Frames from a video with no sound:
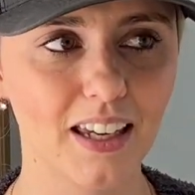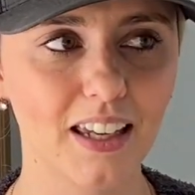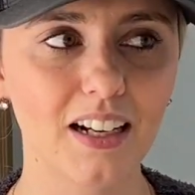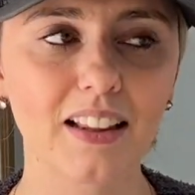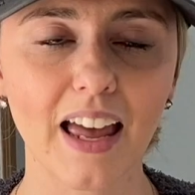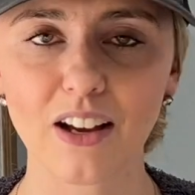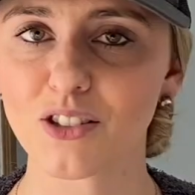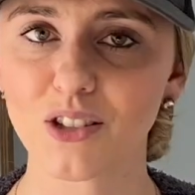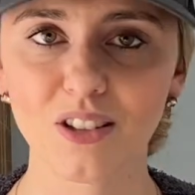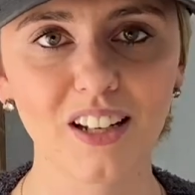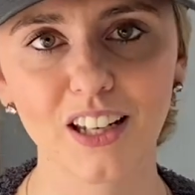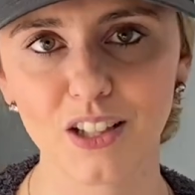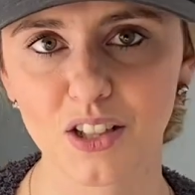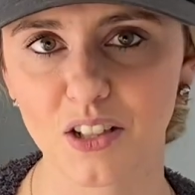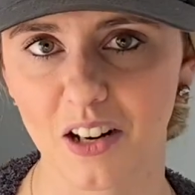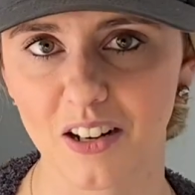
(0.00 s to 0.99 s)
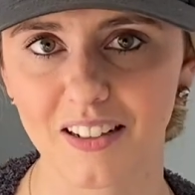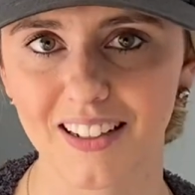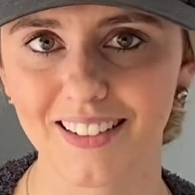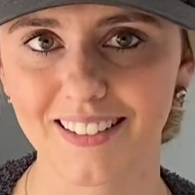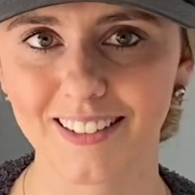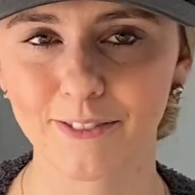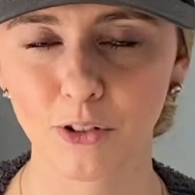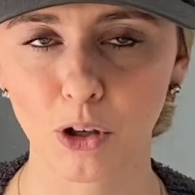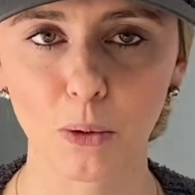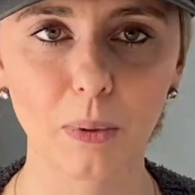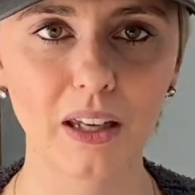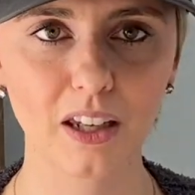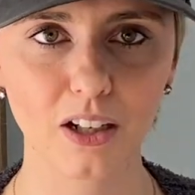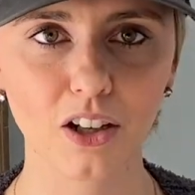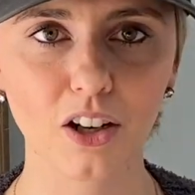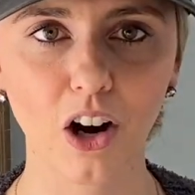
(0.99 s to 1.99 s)
it allows you to get started. If you're a
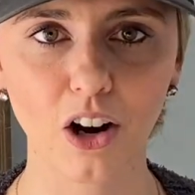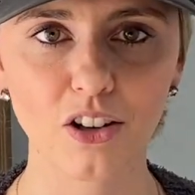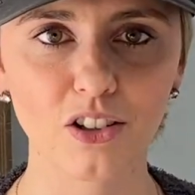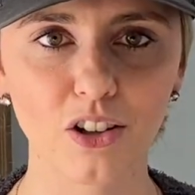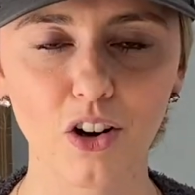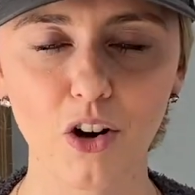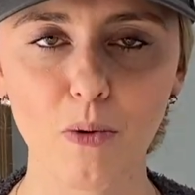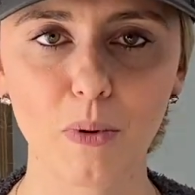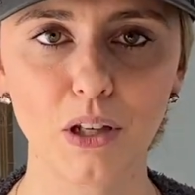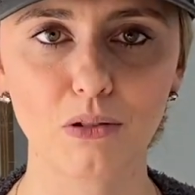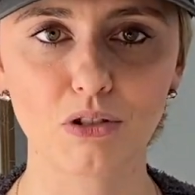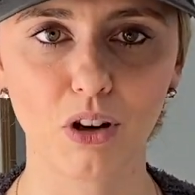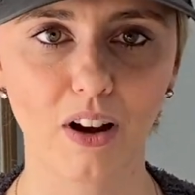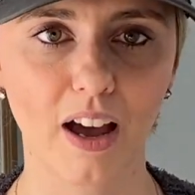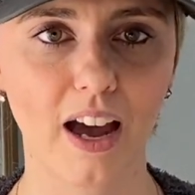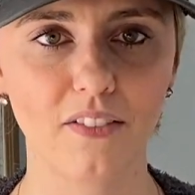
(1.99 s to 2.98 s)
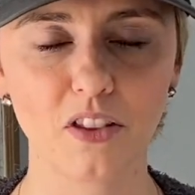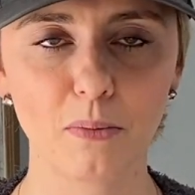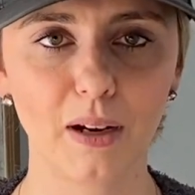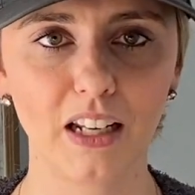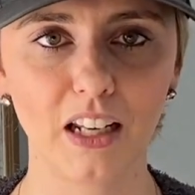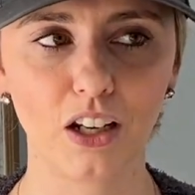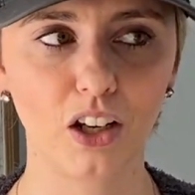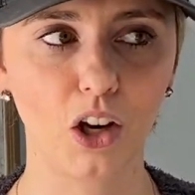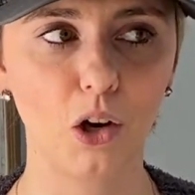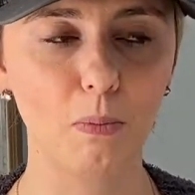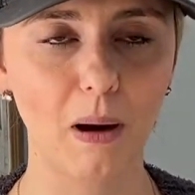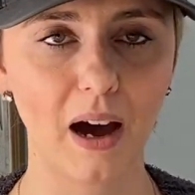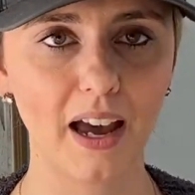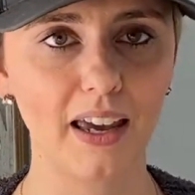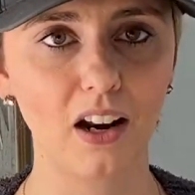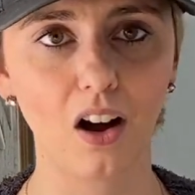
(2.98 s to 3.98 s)
beginner gardener but you don't have the money to go
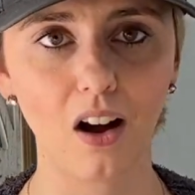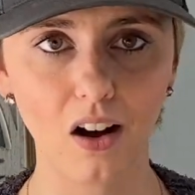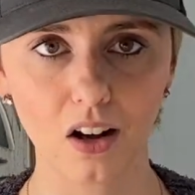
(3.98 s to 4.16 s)
buy it